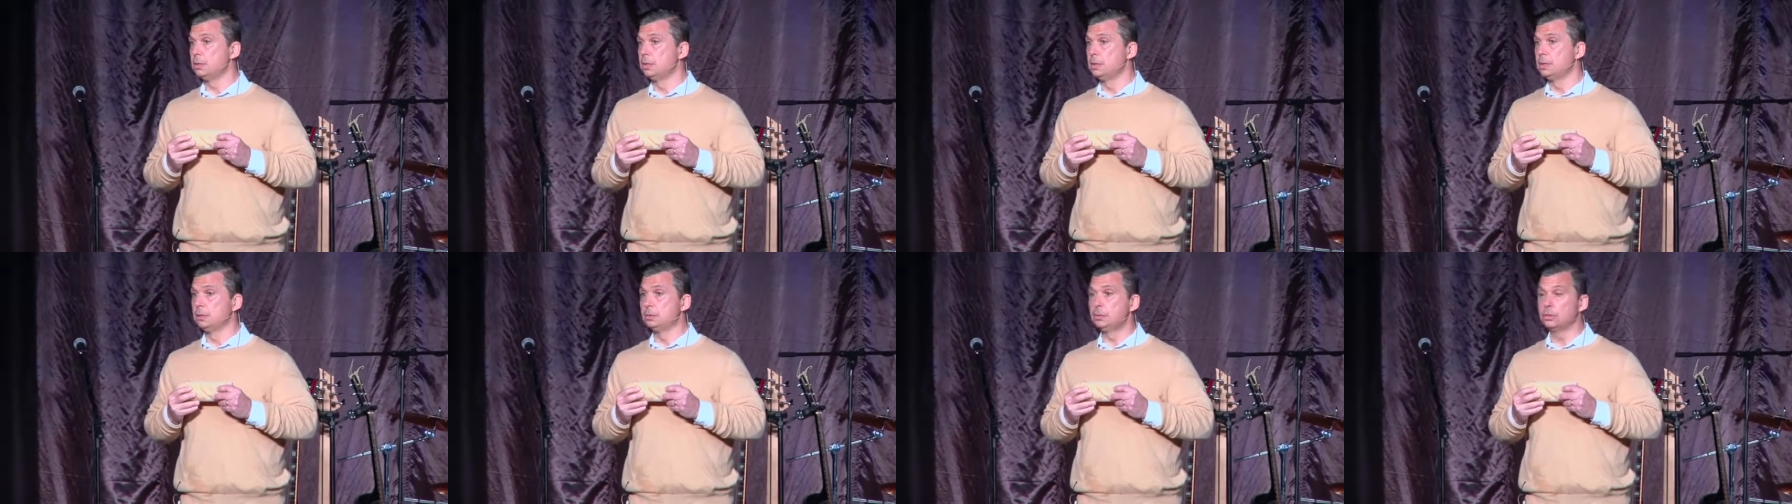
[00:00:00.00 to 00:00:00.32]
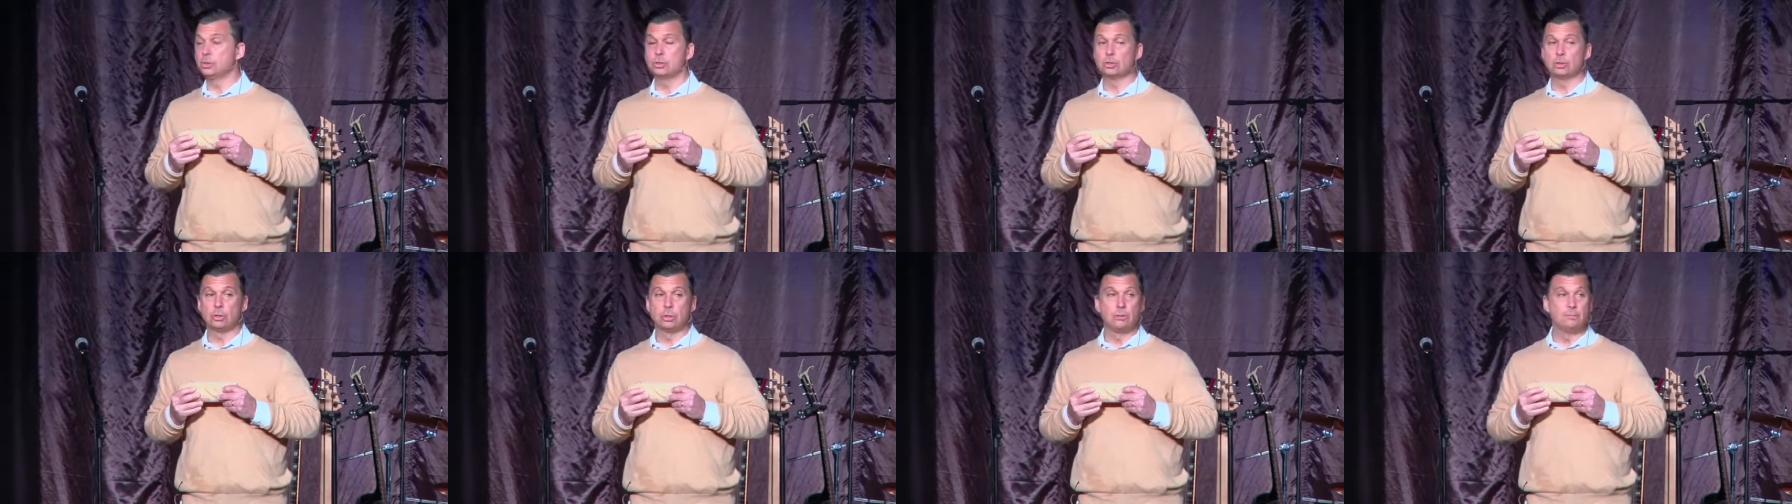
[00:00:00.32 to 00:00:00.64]
To
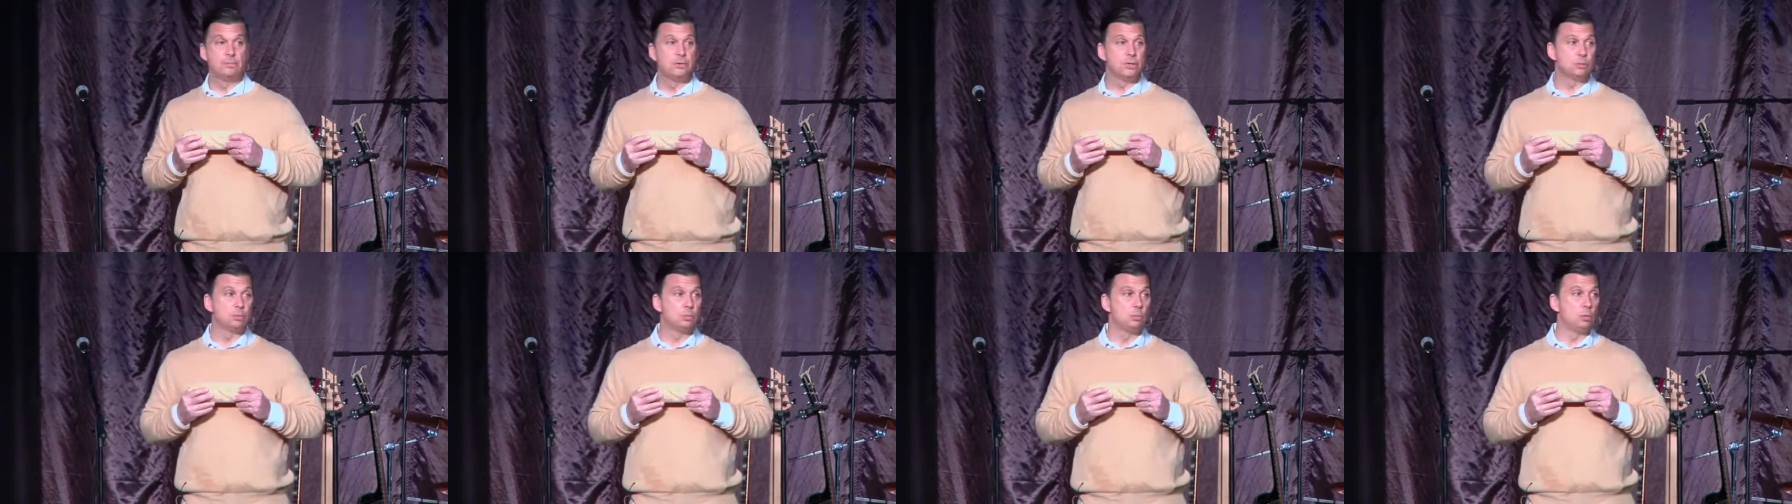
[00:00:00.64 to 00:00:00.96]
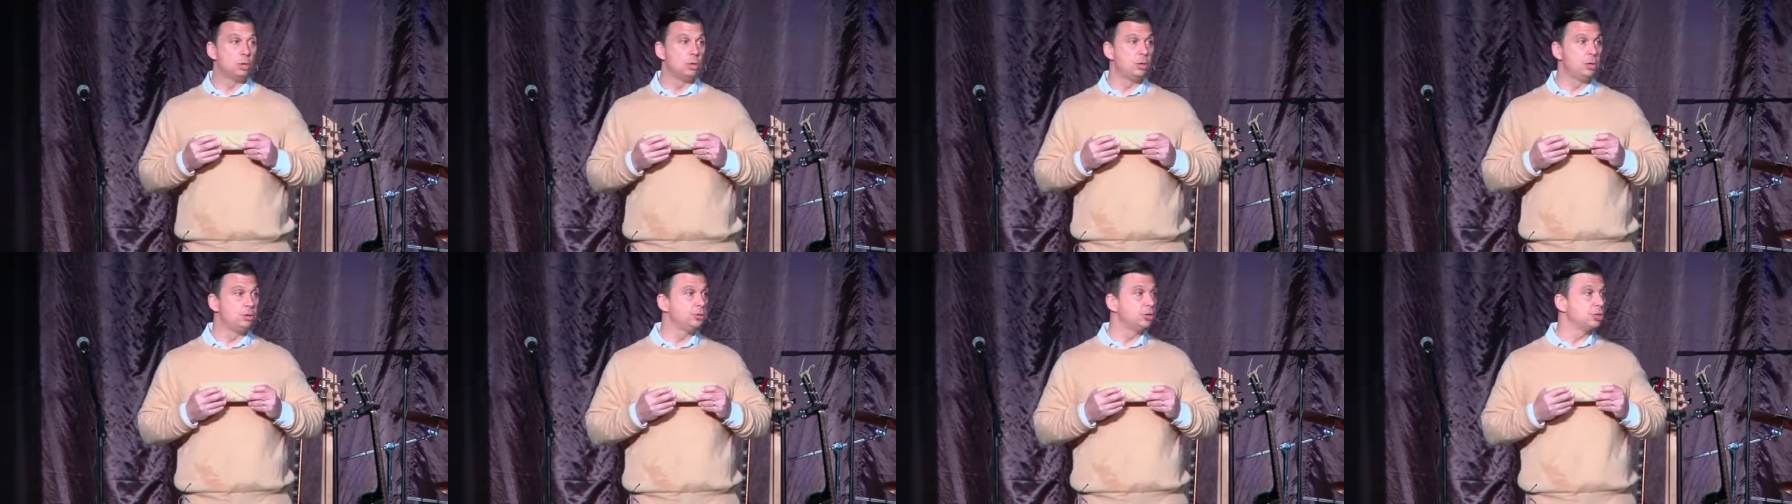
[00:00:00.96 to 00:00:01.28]
serve this
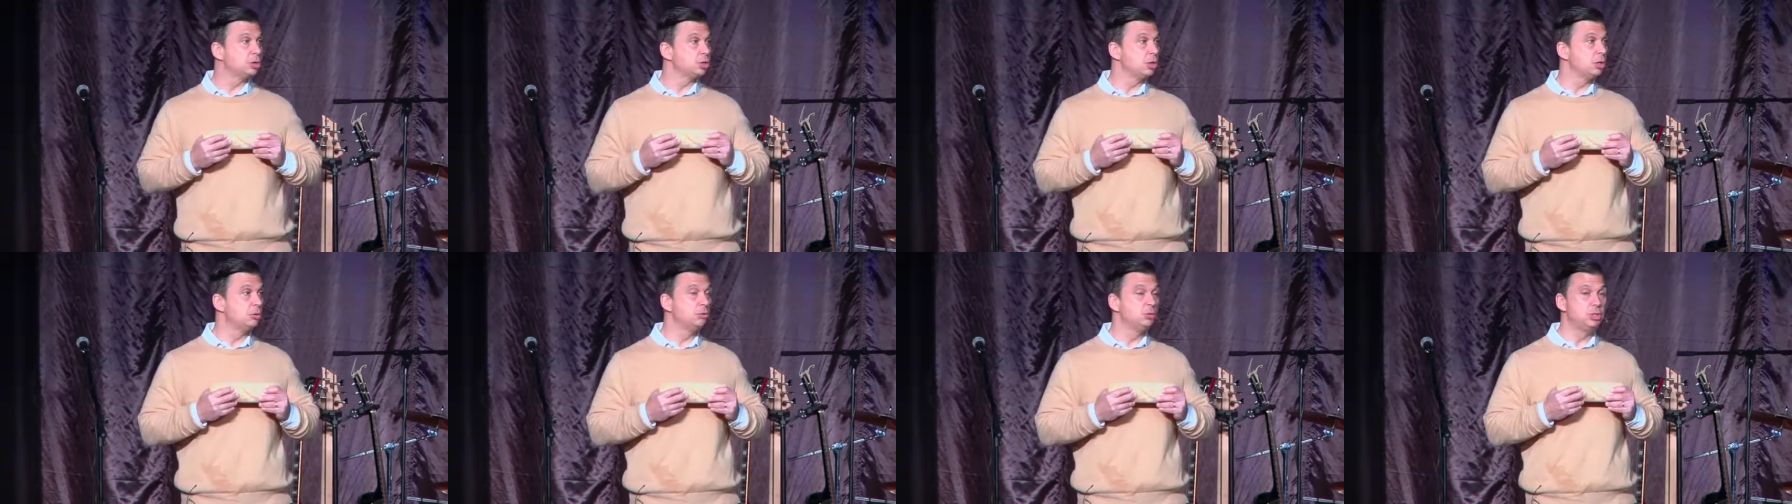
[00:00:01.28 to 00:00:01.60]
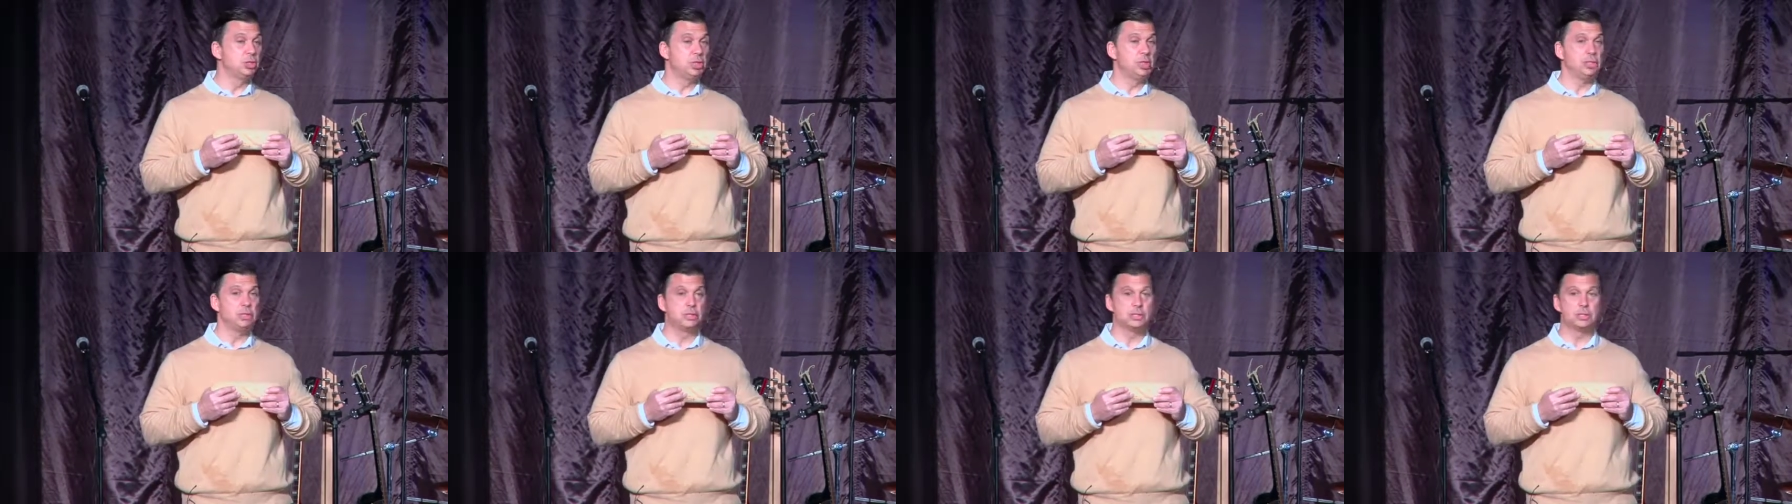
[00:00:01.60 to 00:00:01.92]
world, to show
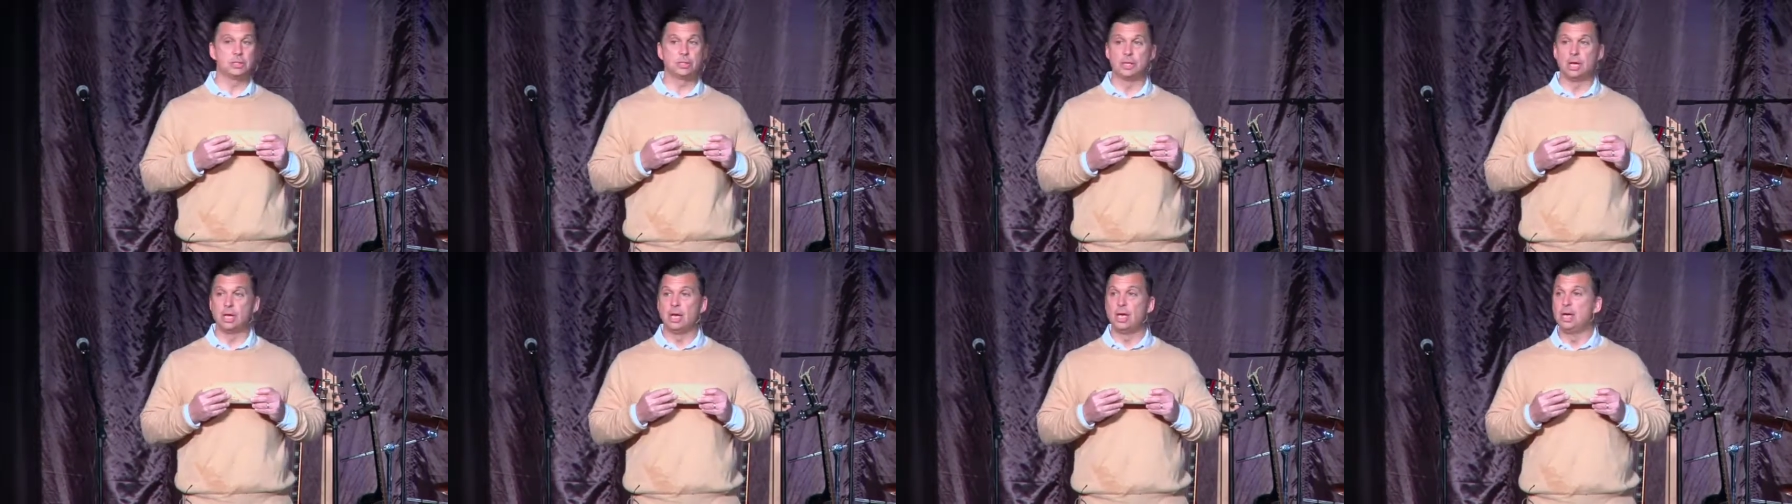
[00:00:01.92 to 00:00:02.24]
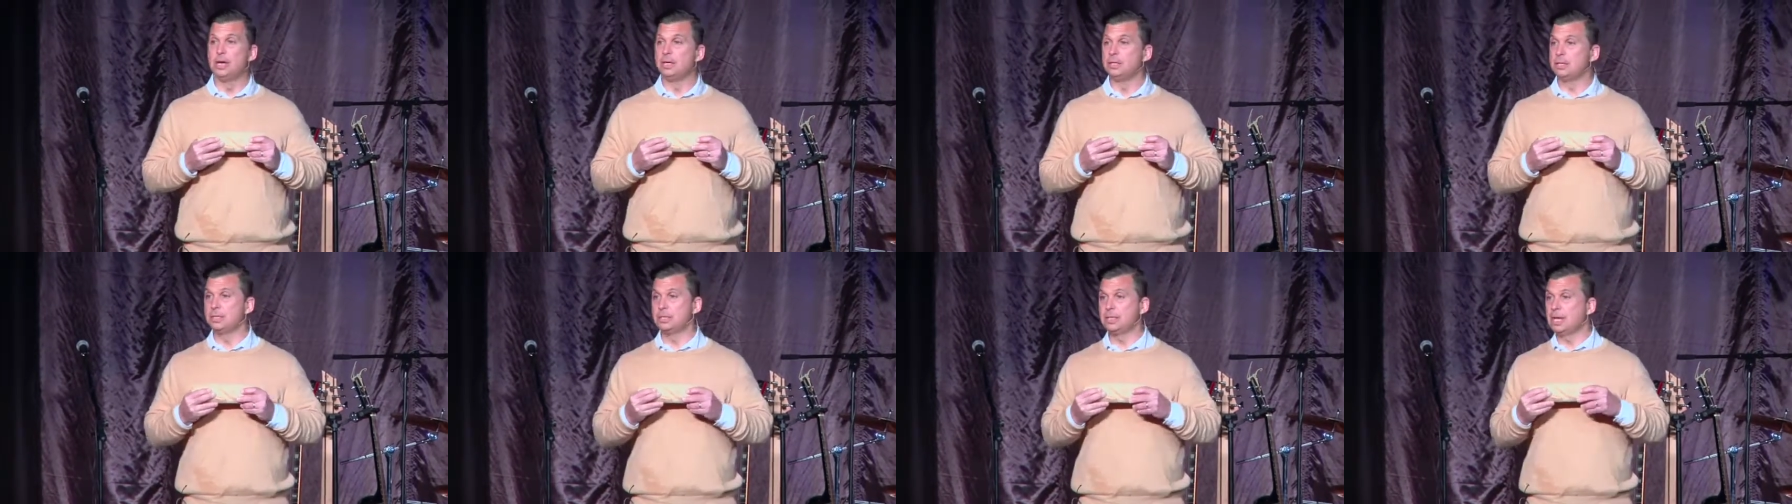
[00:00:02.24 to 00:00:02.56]
Jesus
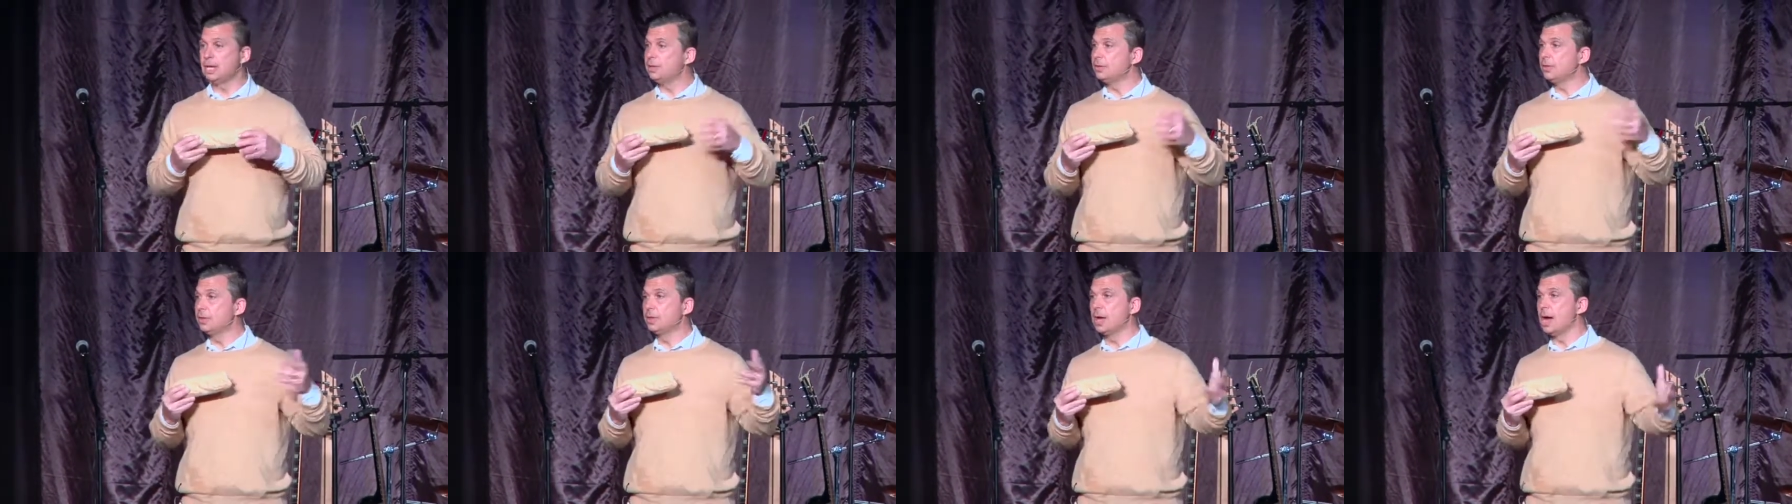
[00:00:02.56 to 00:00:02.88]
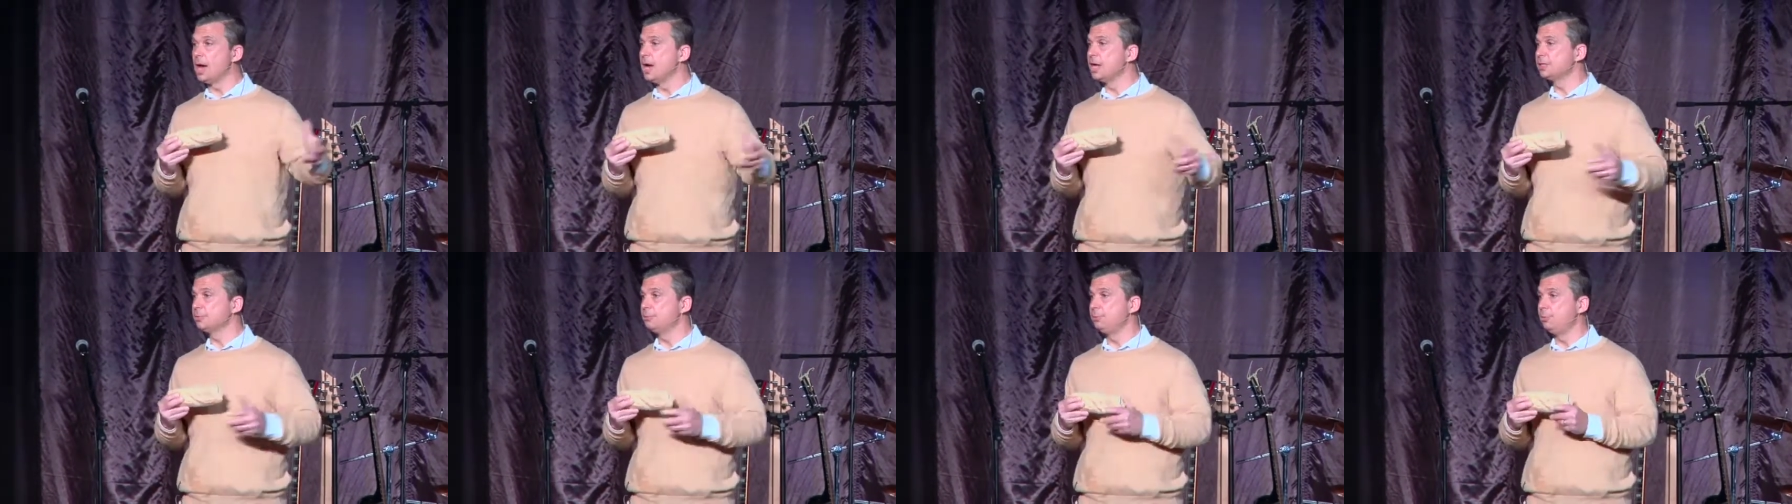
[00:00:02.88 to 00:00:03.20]
to take the
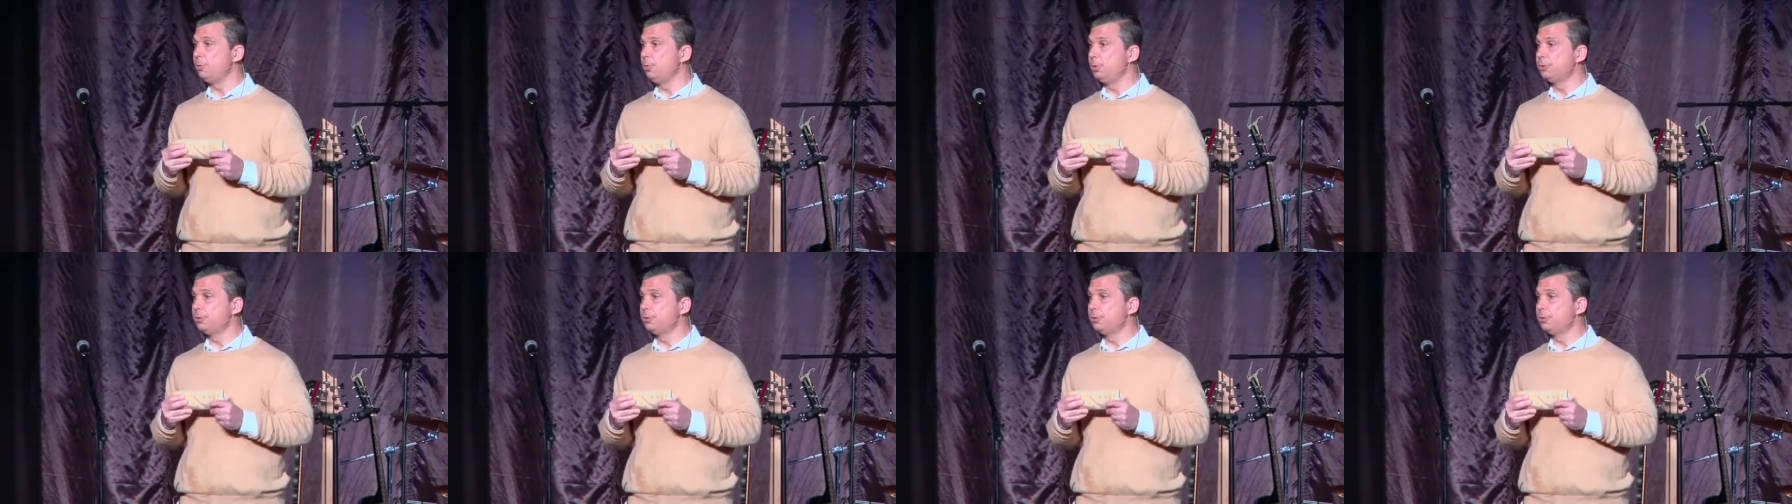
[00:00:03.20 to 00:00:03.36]
gospel,